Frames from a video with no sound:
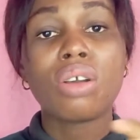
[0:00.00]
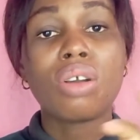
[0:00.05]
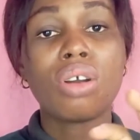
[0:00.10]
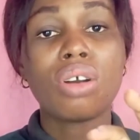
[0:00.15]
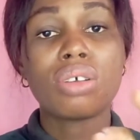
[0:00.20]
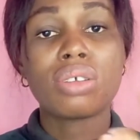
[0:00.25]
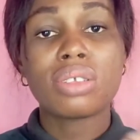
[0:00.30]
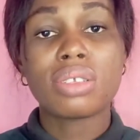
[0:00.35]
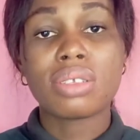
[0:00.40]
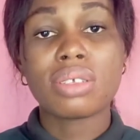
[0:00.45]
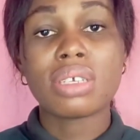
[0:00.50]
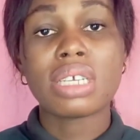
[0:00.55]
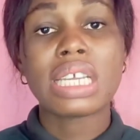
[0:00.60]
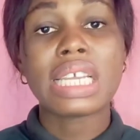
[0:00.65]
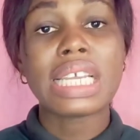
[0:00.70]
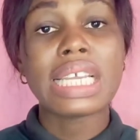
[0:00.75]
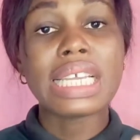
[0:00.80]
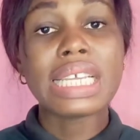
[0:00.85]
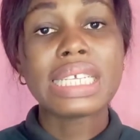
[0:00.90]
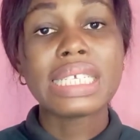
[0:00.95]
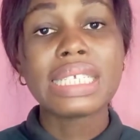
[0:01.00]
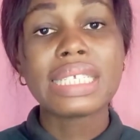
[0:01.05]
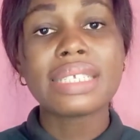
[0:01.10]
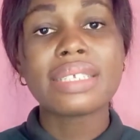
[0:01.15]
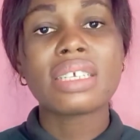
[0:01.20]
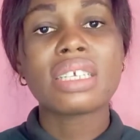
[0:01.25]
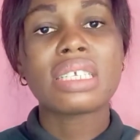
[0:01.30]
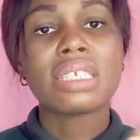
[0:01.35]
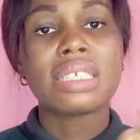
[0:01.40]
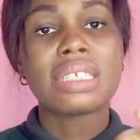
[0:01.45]
cause
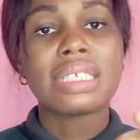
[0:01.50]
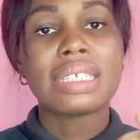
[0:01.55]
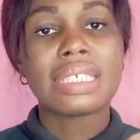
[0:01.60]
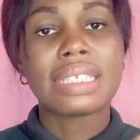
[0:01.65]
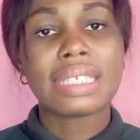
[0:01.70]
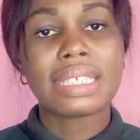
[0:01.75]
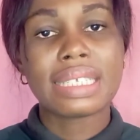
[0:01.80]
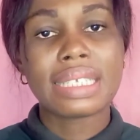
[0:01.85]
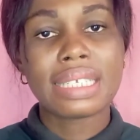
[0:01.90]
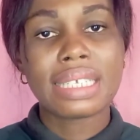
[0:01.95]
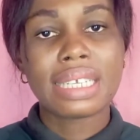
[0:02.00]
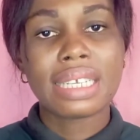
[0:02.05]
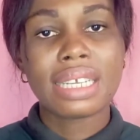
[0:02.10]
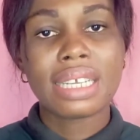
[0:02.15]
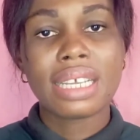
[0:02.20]
is z.